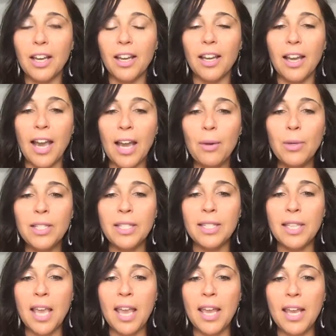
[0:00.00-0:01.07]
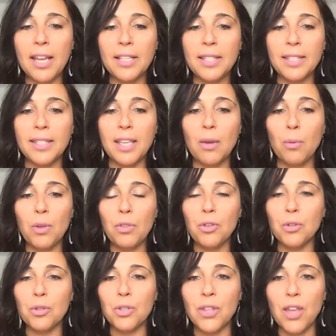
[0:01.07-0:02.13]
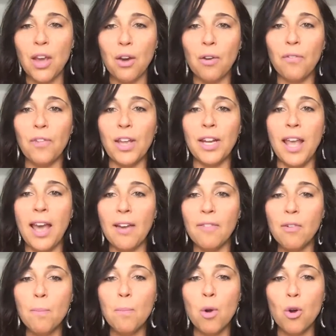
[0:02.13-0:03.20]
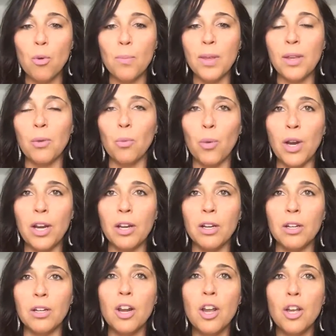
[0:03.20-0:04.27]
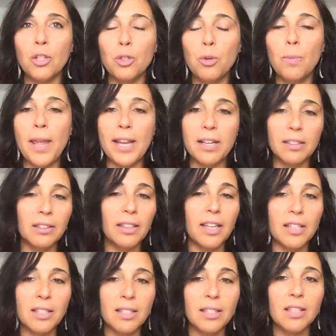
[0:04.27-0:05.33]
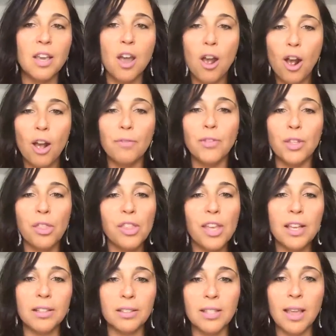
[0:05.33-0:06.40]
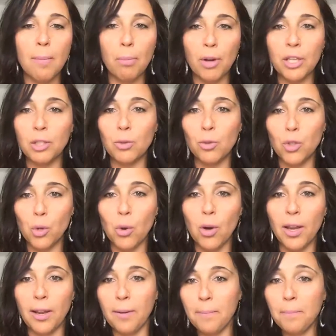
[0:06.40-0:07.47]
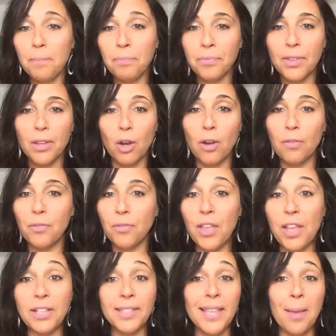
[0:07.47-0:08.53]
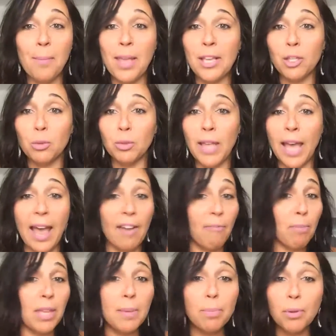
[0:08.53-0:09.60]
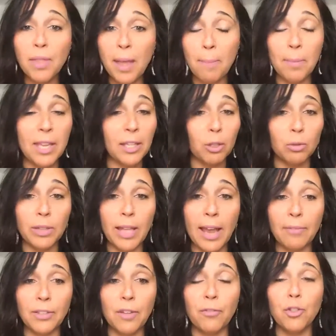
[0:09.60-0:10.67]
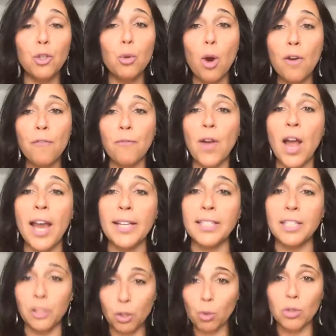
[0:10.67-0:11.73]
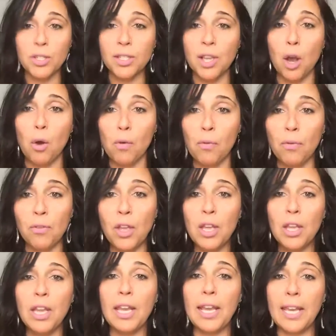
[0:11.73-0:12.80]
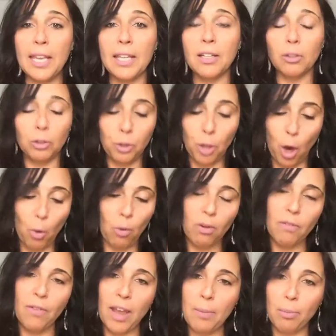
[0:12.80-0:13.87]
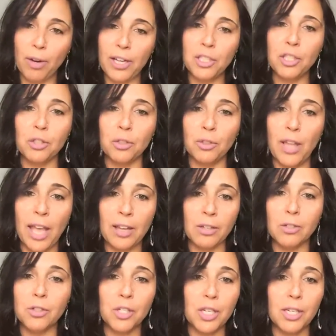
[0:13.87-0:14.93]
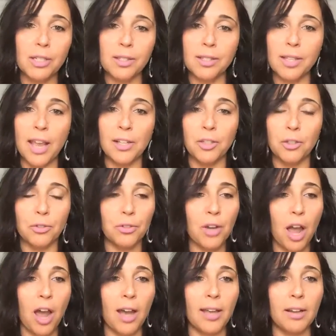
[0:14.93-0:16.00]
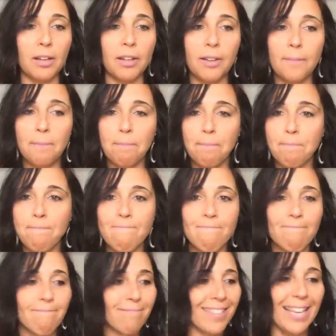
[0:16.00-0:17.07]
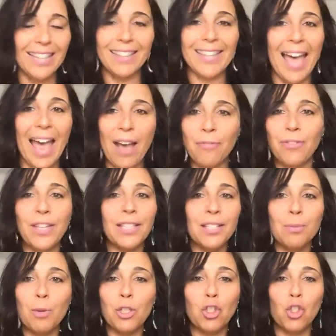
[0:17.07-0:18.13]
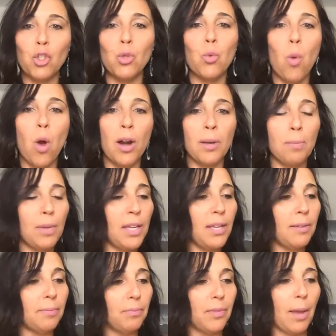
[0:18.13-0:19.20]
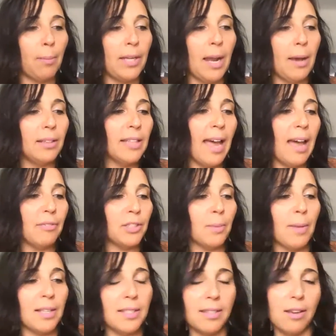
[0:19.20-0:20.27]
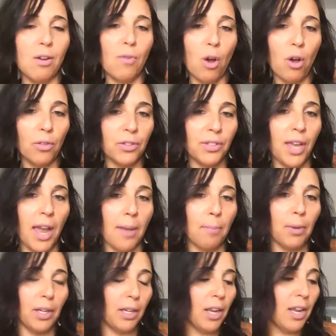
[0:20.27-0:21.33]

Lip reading: I would say sit with yourself and have a moment where you make a list of the things that bring you joy, of things that make you laugh, people that make you laugh. If you are finding yourself in lower vibrational energies and you're not laughing as much as you want to be. I mean, I laugh to myself all the time, but